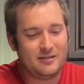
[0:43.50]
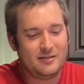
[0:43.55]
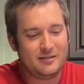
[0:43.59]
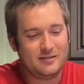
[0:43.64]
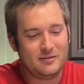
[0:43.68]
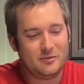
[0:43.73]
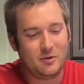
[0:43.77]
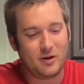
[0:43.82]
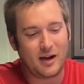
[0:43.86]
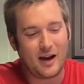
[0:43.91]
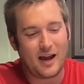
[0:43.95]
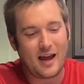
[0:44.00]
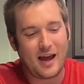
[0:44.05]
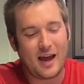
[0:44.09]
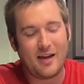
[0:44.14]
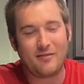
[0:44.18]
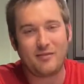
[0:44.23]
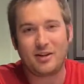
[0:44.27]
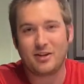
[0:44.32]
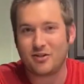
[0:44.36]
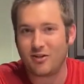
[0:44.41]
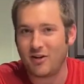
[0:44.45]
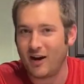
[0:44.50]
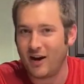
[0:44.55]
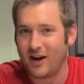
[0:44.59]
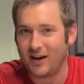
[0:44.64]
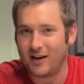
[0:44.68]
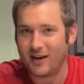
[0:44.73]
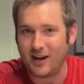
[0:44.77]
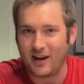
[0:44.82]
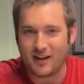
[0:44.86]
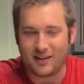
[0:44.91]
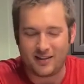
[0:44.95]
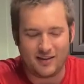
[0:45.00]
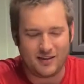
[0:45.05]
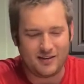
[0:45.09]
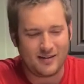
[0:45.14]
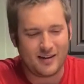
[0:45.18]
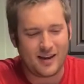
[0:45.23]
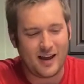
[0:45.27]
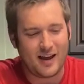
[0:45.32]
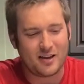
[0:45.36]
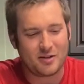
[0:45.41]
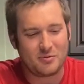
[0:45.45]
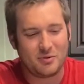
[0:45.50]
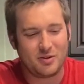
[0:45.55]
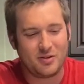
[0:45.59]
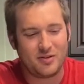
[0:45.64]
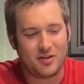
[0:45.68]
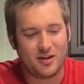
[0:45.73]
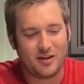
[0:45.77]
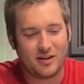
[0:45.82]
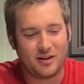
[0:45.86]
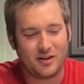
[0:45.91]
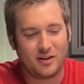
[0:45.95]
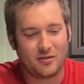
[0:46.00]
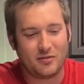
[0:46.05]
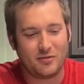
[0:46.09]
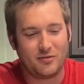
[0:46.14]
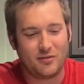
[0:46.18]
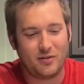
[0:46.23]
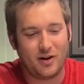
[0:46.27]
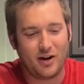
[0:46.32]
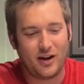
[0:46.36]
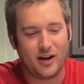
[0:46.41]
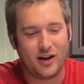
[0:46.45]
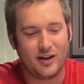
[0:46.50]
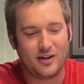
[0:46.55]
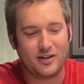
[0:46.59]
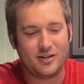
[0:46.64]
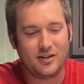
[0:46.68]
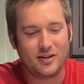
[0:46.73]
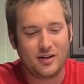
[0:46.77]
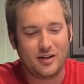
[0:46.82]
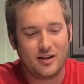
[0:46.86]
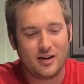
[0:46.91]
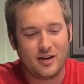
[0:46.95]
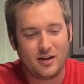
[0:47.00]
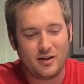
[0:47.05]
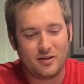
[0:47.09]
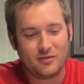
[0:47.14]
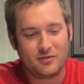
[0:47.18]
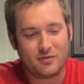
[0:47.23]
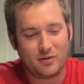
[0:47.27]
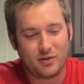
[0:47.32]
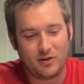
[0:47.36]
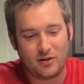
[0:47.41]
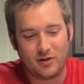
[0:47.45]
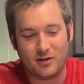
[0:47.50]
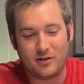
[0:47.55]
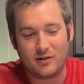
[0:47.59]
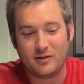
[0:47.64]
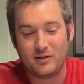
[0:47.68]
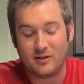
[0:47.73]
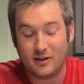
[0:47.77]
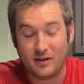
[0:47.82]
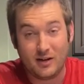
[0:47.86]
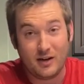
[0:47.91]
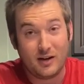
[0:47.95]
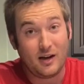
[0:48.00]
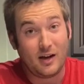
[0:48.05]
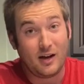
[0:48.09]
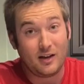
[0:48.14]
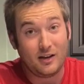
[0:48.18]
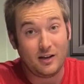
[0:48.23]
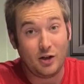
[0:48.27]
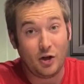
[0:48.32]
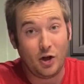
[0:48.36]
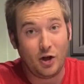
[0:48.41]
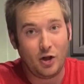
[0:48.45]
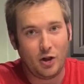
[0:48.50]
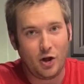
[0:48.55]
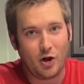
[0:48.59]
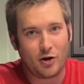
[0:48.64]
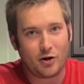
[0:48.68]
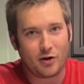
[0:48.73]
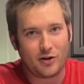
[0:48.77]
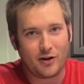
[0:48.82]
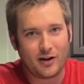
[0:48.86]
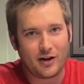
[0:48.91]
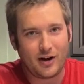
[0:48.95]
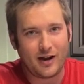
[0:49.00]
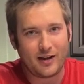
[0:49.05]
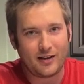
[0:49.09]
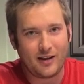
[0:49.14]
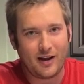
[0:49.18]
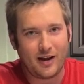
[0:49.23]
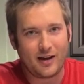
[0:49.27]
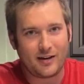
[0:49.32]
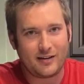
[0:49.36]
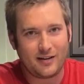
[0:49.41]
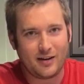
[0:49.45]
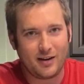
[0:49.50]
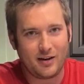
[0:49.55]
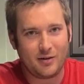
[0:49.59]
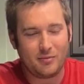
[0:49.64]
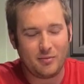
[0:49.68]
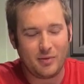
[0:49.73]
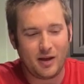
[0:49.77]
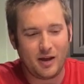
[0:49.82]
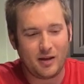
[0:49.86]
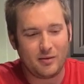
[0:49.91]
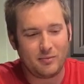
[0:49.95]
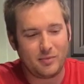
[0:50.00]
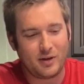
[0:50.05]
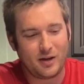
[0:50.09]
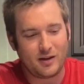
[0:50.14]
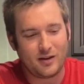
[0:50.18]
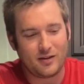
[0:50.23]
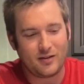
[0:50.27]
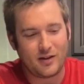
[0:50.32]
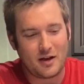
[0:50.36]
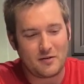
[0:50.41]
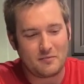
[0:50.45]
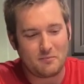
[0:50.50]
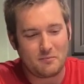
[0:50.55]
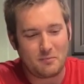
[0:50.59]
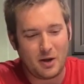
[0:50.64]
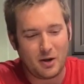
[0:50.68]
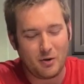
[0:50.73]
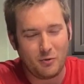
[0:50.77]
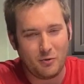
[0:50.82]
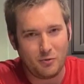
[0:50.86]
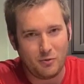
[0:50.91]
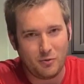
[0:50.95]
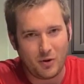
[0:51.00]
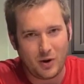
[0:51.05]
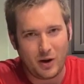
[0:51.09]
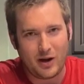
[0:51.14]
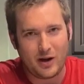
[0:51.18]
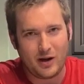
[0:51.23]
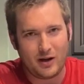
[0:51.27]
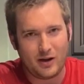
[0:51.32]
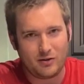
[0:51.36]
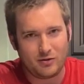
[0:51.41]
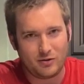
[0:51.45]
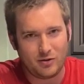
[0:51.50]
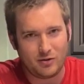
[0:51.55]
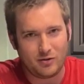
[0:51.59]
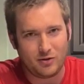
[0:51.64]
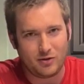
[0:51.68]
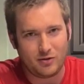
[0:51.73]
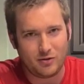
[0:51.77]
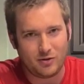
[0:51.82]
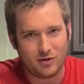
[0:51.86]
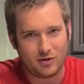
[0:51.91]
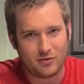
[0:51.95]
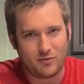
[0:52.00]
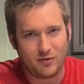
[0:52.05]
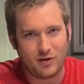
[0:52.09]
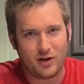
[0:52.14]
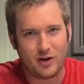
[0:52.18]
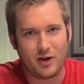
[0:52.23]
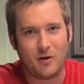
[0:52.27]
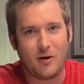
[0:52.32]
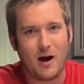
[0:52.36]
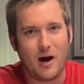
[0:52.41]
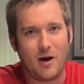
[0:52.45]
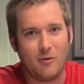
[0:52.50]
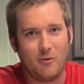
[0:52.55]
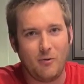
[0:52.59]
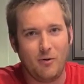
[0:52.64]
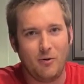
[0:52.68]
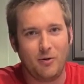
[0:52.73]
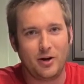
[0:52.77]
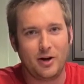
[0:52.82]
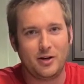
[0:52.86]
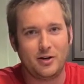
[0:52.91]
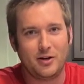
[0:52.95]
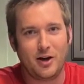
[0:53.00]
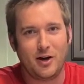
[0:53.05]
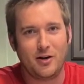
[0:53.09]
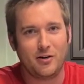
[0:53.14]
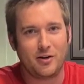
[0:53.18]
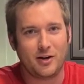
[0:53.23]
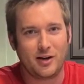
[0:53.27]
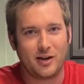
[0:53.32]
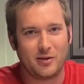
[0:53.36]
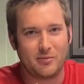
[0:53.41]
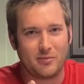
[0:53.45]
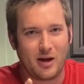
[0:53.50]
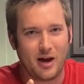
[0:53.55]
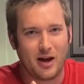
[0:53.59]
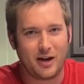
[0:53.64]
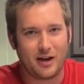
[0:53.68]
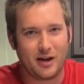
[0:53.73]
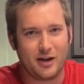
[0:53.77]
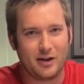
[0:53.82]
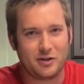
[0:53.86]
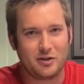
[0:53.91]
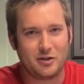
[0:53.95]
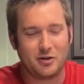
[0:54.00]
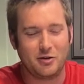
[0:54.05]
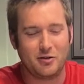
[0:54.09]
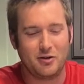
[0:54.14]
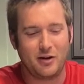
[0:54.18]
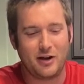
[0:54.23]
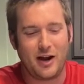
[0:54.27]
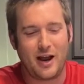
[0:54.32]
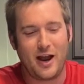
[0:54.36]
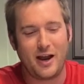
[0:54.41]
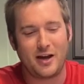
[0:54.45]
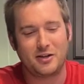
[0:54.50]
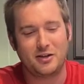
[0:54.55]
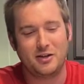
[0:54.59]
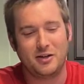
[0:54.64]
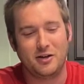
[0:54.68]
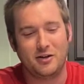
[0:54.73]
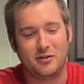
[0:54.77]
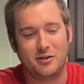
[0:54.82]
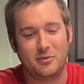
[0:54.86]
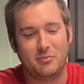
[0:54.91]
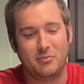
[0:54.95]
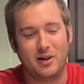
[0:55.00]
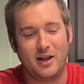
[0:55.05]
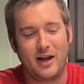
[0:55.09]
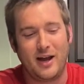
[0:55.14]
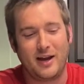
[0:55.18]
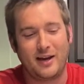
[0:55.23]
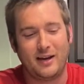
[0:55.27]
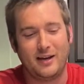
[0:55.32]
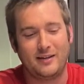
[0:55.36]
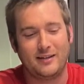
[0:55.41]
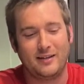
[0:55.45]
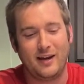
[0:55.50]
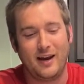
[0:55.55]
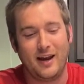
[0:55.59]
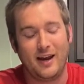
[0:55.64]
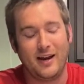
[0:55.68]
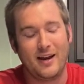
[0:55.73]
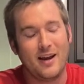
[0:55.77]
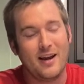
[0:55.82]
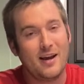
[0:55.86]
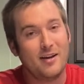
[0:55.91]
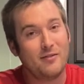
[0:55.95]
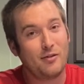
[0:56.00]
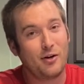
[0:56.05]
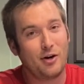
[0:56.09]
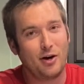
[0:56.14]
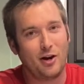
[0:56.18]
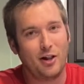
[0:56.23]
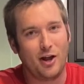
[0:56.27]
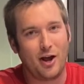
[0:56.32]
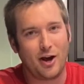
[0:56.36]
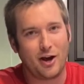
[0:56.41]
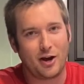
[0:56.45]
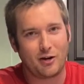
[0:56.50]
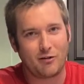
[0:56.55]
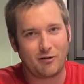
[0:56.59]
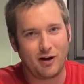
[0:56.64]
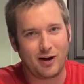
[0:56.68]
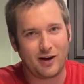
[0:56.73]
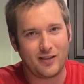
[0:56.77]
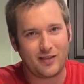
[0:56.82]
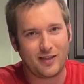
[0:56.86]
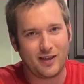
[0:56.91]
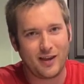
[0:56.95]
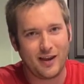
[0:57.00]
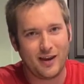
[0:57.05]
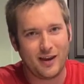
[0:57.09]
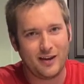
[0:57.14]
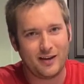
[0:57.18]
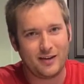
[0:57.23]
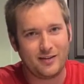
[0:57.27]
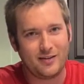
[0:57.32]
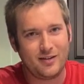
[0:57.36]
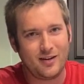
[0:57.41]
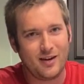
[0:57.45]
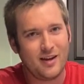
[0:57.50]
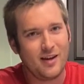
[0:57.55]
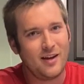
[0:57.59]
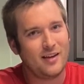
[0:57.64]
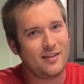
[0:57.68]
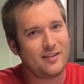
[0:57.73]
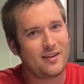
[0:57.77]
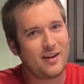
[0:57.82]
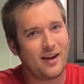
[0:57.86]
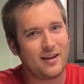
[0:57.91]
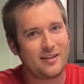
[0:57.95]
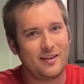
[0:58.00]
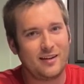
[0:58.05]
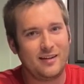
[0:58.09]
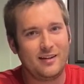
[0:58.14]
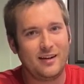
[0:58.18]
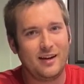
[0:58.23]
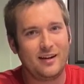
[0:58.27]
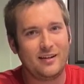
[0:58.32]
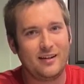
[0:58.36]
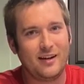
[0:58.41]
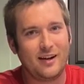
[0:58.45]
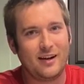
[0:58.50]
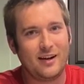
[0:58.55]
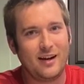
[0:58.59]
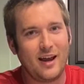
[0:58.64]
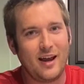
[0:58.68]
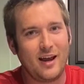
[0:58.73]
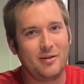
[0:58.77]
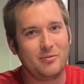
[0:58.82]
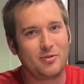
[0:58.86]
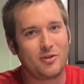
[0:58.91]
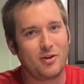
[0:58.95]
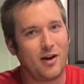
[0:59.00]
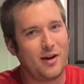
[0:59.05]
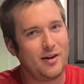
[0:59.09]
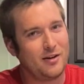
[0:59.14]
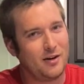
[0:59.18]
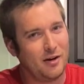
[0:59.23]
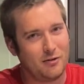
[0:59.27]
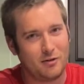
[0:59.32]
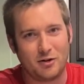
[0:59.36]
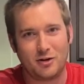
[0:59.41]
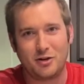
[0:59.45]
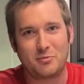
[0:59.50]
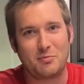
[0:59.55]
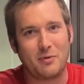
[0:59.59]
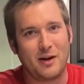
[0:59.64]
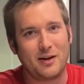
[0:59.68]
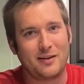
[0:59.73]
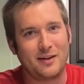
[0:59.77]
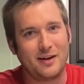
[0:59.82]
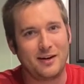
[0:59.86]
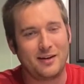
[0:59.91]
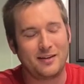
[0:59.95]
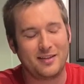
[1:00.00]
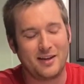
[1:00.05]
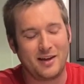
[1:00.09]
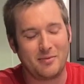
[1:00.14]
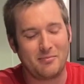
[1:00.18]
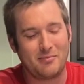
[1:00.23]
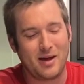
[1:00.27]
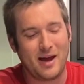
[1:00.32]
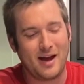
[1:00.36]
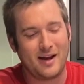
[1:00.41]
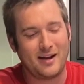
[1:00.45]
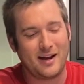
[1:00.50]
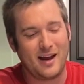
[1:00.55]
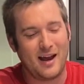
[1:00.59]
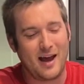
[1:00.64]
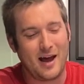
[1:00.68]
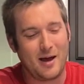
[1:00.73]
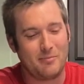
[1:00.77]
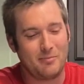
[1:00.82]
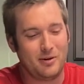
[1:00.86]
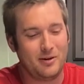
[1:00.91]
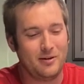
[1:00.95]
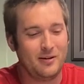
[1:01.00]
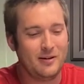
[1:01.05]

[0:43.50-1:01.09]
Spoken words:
One I haven't tried yet. This guy's been sitting in the fridge for a little longer than I'd like to admit because I've been waiting to do this video. I wanted y'all to get my initial reaction on the Black and Tan. I've heard a lot of great things. It's got the Yuengling name, so I don't expect anything bad to happen.